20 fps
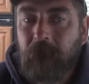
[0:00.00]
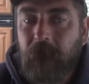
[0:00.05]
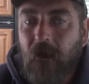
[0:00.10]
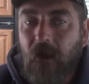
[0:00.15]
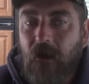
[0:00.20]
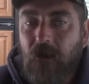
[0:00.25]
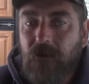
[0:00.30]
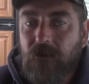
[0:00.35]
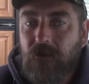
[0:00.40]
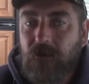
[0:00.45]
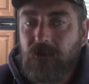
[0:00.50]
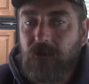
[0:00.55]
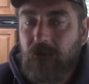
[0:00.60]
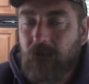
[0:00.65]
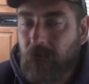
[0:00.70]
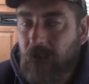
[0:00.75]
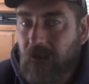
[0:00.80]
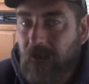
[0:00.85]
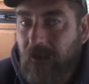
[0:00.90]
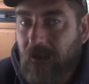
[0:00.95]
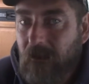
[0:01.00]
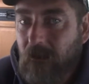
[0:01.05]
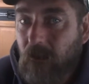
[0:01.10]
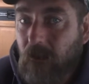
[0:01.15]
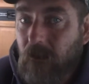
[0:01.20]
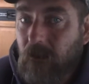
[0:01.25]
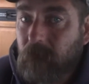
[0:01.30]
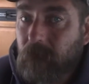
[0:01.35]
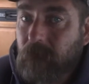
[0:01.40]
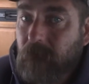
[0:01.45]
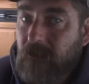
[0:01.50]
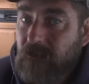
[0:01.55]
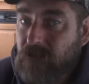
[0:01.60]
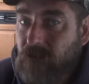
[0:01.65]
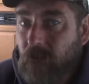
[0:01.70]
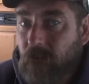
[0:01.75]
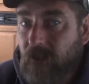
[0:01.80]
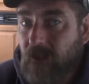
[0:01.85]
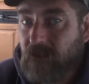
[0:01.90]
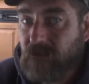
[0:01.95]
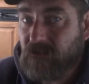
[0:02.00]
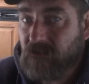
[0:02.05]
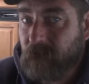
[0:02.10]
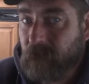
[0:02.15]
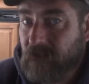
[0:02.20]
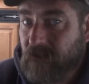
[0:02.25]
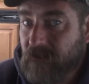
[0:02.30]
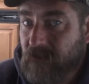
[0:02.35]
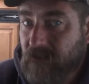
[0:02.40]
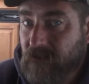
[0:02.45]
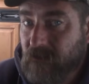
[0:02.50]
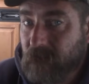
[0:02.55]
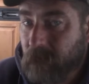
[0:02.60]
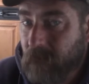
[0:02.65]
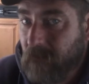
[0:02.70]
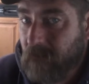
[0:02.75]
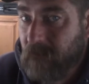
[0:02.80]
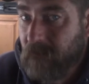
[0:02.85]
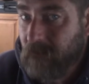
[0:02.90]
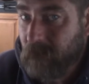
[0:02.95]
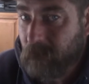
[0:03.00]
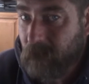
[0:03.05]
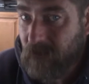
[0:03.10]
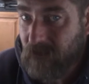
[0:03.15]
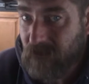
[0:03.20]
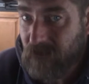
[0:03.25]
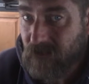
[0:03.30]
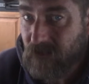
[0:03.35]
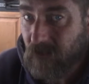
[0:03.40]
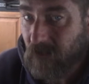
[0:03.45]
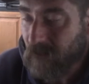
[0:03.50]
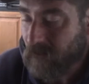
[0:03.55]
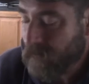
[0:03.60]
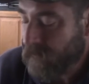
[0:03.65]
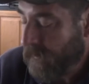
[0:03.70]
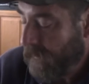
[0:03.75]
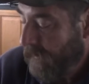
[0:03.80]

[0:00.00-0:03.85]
YouTube at all. That's no one else's business, but just ours.